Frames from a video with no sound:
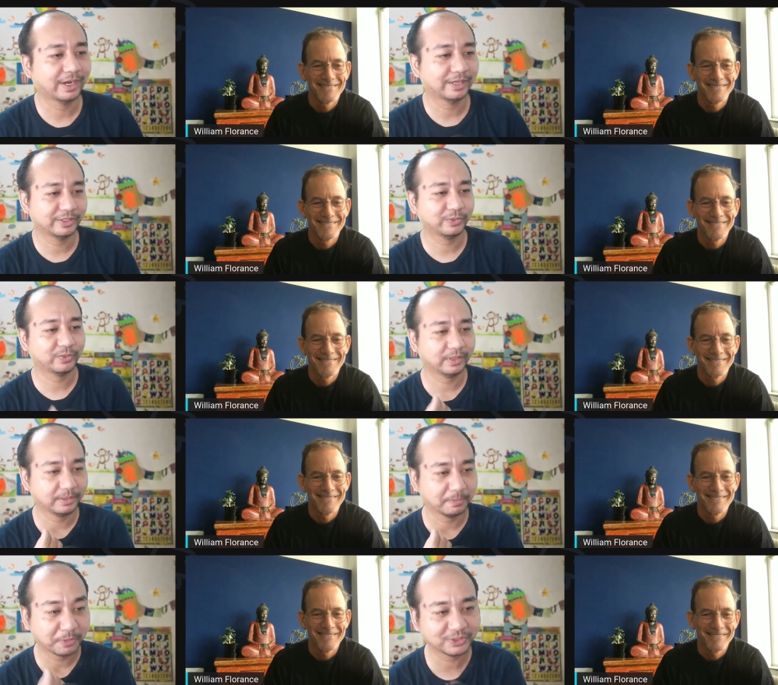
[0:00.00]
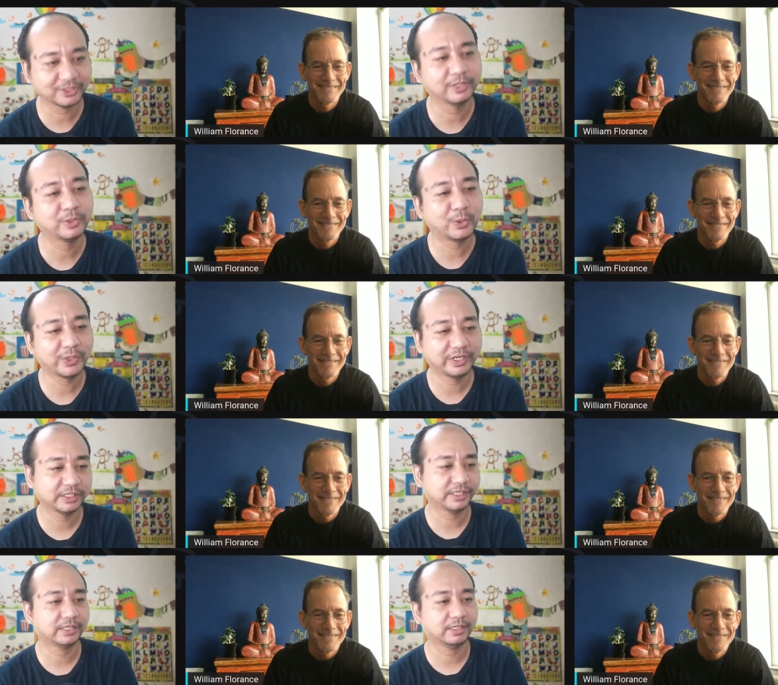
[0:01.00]
Speaker 1: I sit with person who
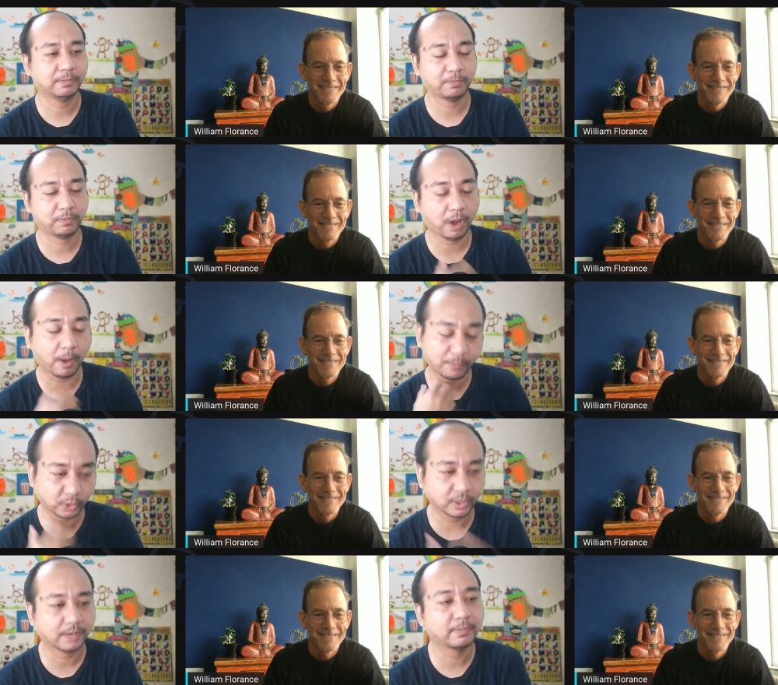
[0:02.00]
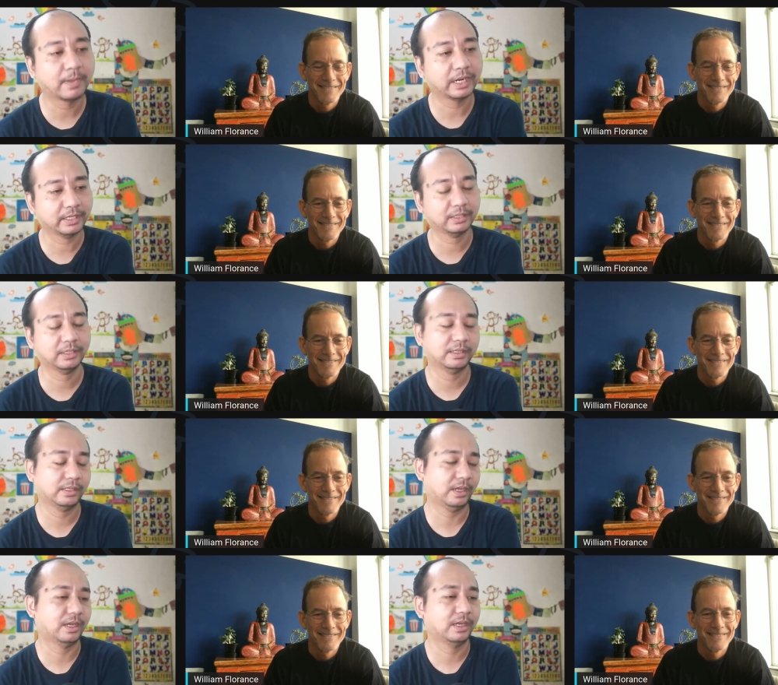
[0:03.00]
initiate the program Bangkit
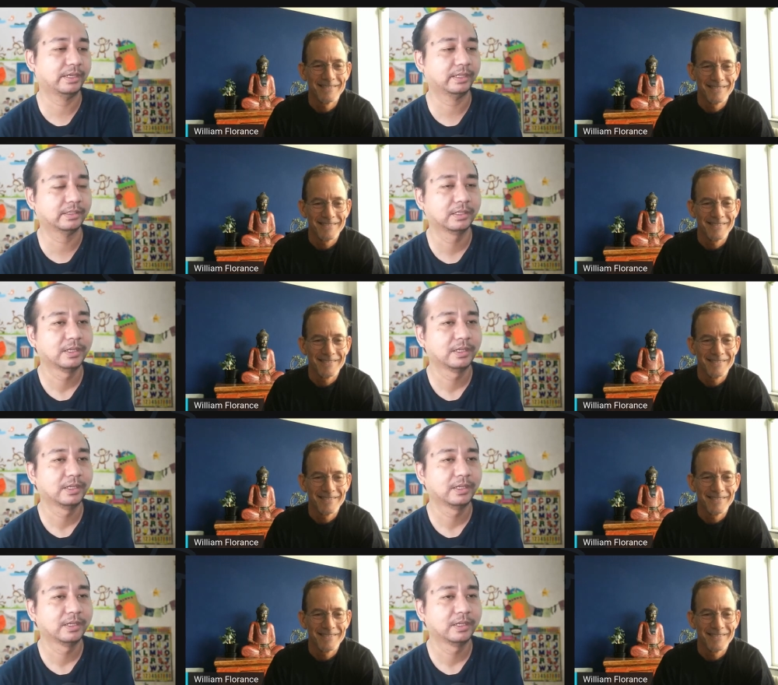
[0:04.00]
that